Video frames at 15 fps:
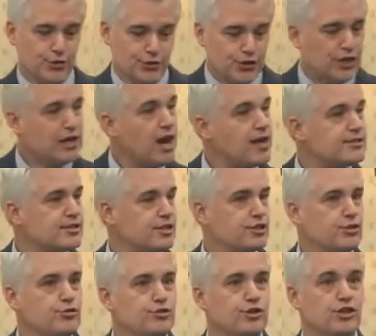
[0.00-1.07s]
the
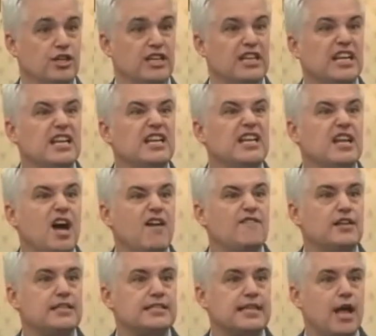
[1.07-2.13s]
Constitution, in and
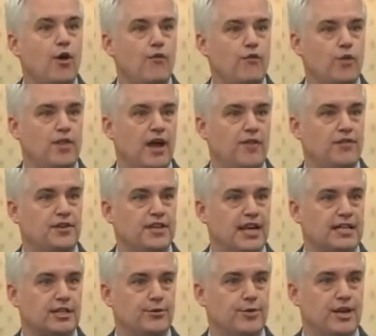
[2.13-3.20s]
of itself, without the
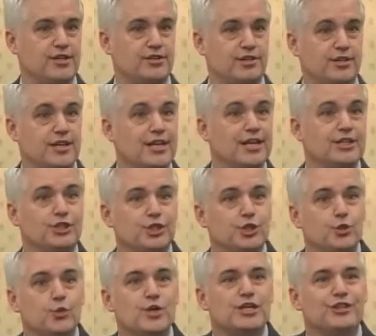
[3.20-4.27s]
Declaration,
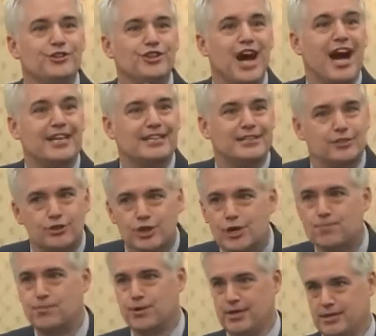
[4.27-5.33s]
you will not
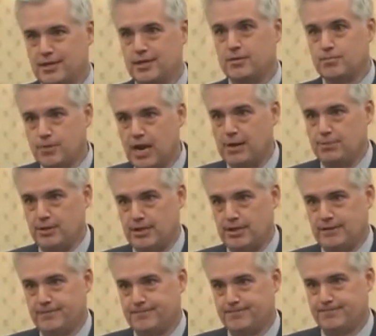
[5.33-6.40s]
interpret properly.
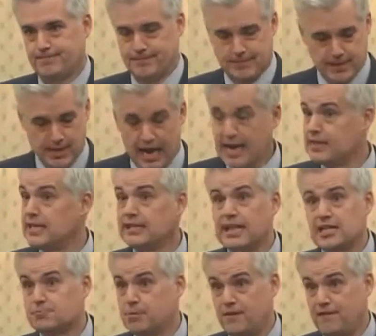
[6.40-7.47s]
I think
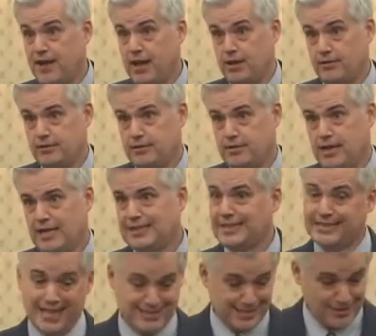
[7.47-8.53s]
that's profound. I
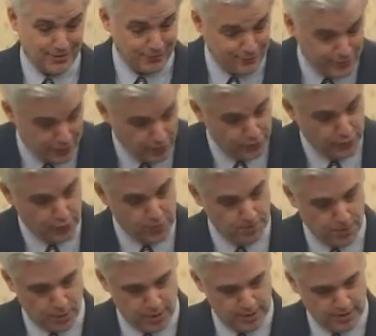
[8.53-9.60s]
think that's very, very
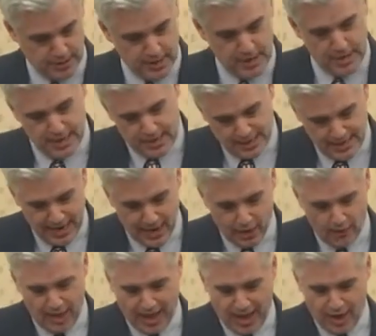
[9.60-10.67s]
important.
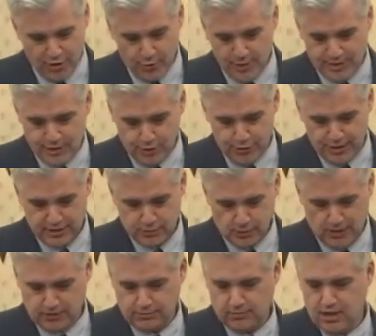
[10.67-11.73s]
Now, how do we do this?
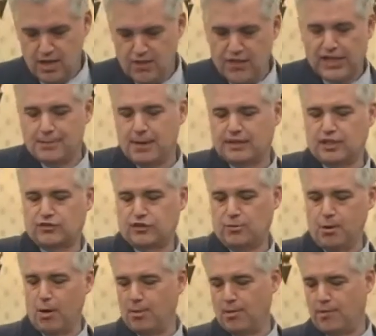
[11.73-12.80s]
Well, think about this for
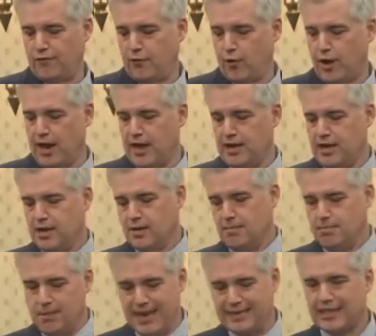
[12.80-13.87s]
a moment before I
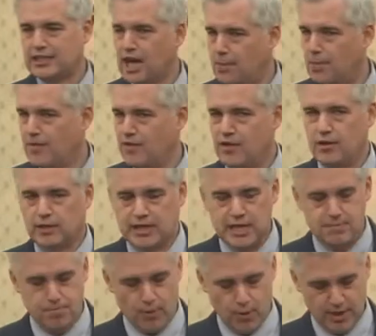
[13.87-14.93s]
make a couple of other
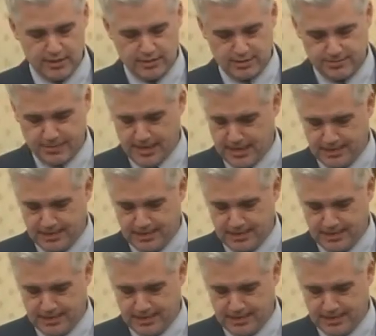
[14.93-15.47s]
key points.